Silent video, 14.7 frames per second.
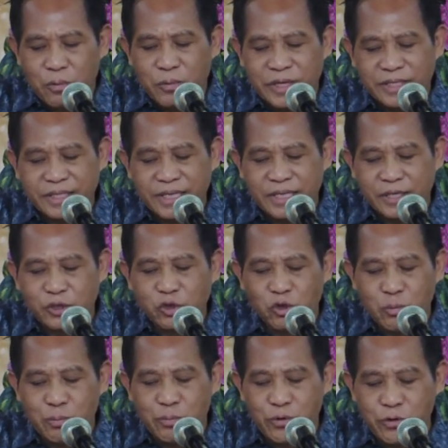we see the
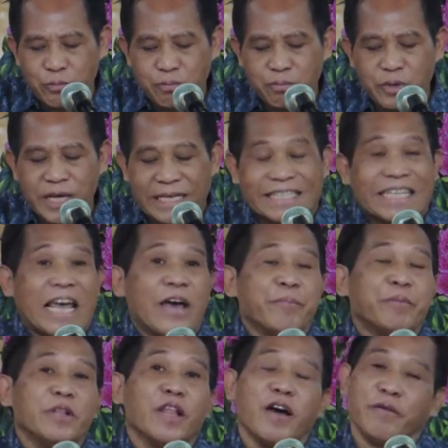supreme
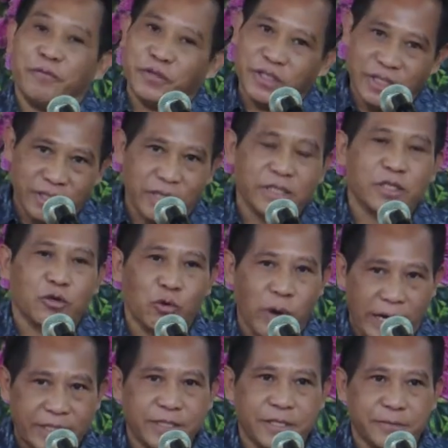example of Jesus
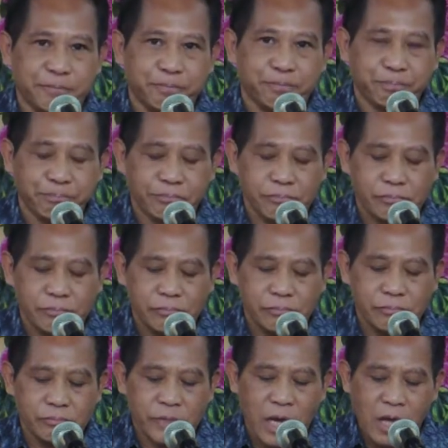Christ.
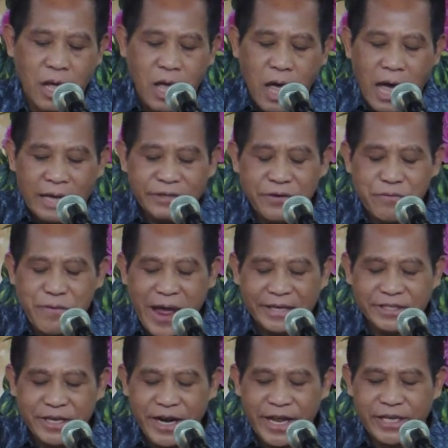And the
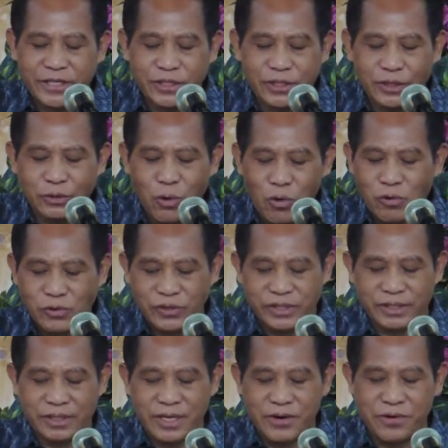writer
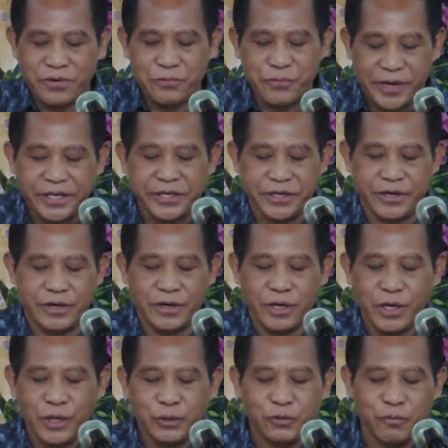exhorts the reader
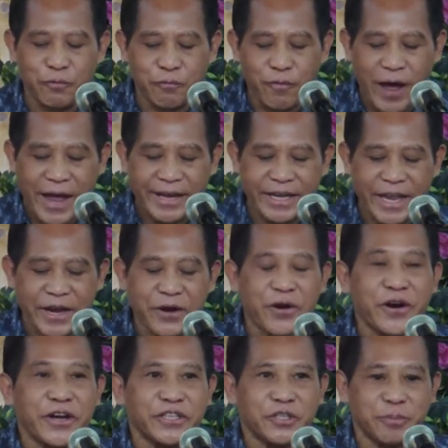to find
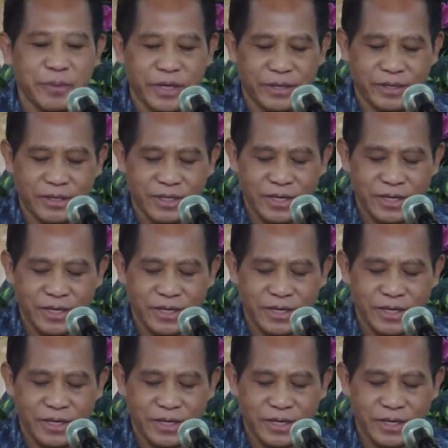encouragement,